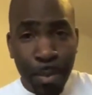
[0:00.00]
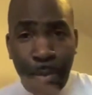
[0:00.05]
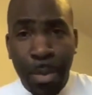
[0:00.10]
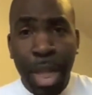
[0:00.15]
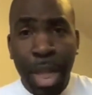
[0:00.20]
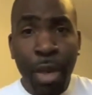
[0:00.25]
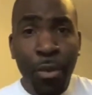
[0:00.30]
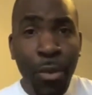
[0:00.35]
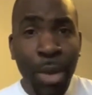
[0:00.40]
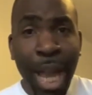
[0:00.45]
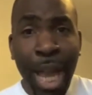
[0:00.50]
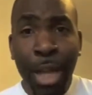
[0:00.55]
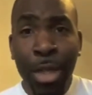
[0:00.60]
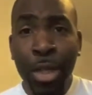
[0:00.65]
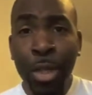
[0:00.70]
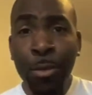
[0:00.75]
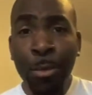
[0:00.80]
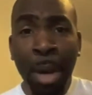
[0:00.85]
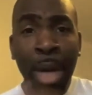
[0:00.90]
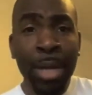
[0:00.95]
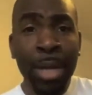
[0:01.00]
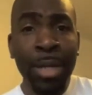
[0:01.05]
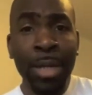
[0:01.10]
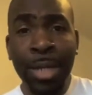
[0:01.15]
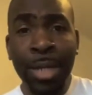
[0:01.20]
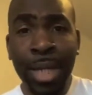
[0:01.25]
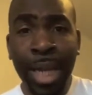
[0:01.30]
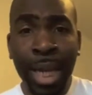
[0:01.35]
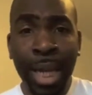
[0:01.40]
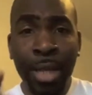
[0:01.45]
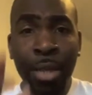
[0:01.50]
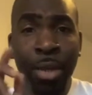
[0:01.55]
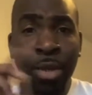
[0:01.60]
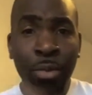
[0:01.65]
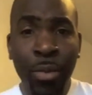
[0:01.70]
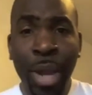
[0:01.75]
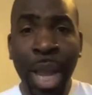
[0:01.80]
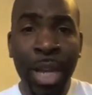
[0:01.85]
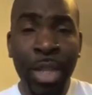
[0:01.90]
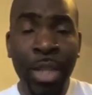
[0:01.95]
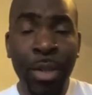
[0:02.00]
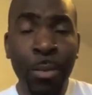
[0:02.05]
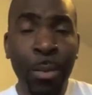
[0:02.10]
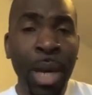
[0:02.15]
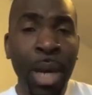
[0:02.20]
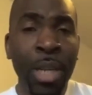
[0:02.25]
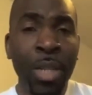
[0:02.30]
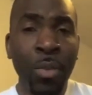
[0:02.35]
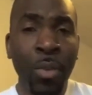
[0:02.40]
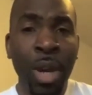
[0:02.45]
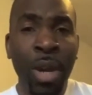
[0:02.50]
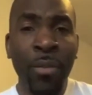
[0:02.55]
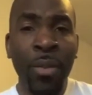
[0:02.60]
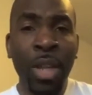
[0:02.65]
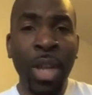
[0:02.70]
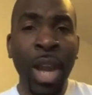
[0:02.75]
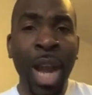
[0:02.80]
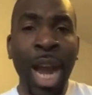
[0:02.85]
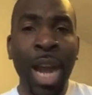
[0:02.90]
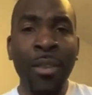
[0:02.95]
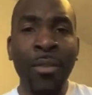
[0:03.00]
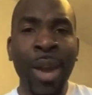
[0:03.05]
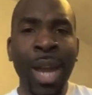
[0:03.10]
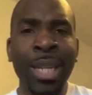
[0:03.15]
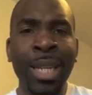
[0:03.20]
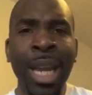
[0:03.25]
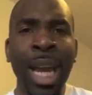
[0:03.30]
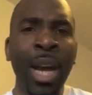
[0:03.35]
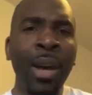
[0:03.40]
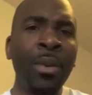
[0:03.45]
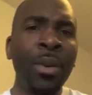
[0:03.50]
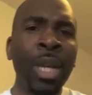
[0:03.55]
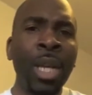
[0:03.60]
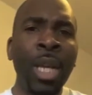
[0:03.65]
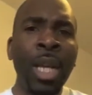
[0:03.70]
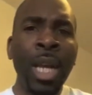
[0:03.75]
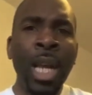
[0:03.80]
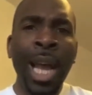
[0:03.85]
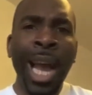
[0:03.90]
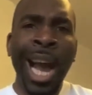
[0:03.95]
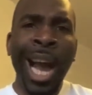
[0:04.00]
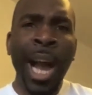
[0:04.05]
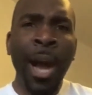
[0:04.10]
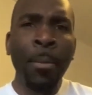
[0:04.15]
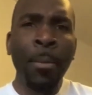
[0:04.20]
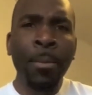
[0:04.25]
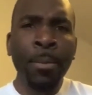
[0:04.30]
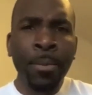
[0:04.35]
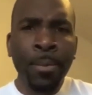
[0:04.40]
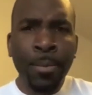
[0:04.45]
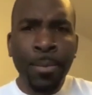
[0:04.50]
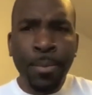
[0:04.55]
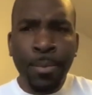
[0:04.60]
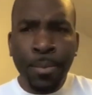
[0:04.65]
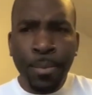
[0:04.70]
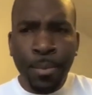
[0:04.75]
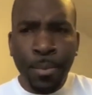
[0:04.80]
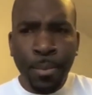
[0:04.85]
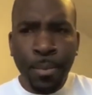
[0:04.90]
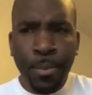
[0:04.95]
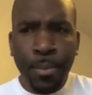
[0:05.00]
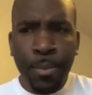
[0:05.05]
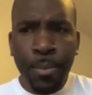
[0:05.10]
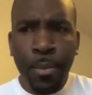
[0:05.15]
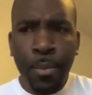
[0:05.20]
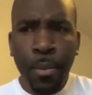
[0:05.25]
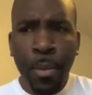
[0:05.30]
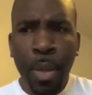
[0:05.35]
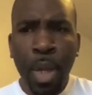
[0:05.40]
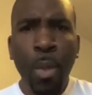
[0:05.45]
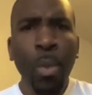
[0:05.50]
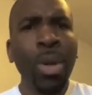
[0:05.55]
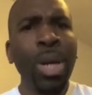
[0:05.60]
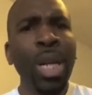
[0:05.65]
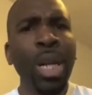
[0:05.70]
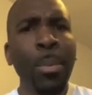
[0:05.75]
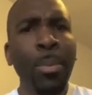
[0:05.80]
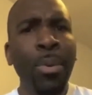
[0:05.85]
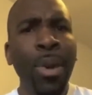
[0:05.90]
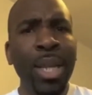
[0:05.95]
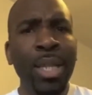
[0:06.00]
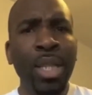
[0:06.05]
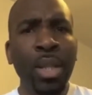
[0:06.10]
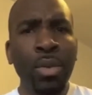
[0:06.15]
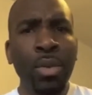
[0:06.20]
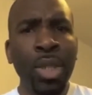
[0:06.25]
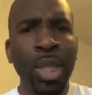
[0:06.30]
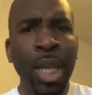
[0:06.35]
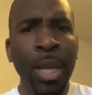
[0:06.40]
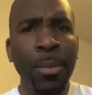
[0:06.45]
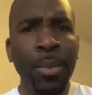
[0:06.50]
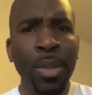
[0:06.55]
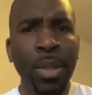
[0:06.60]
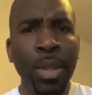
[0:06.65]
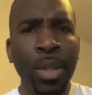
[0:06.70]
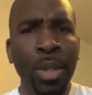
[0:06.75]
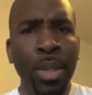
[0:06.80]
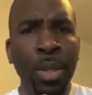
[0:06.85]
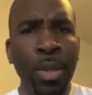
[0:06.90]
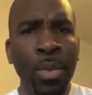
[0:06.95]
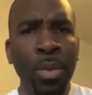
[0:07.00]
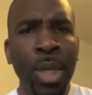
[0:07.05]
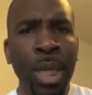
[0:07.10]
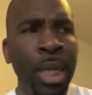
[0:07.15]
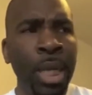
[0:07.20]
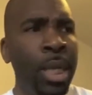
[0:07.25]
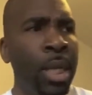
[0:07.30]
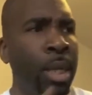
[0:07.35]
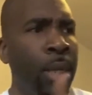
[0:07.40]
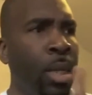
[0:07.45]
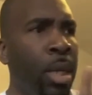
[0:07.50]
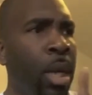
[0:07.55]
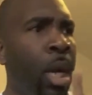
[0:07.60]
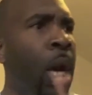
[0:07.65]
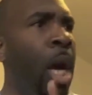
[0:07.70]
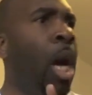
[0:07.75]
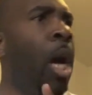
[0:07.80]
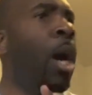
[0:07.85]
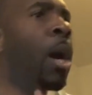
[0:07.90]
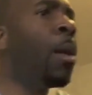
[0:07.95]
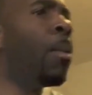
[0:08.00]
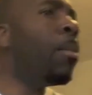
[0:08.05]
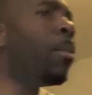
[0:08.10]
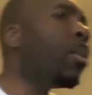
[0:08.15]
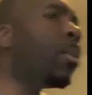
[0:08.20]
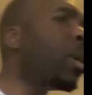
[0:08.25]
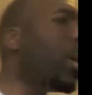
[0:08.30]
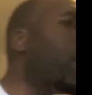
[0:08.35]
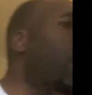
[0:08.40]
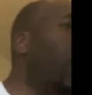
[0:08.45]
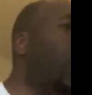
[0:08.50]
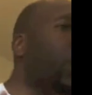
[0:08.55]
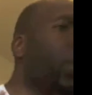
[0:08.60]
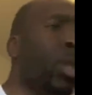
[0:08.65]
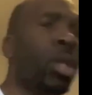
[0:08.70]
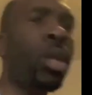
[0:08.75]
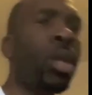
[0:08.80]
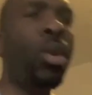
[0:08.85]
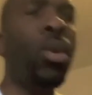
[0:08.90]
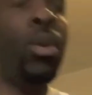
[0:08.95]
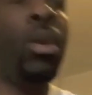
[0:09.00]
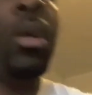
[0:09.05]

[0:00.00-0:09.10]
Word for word: reaction buttons. Click those reaction buttons wherever you're at right now. Um, what are the practical tips you need? Um, I'm just going to look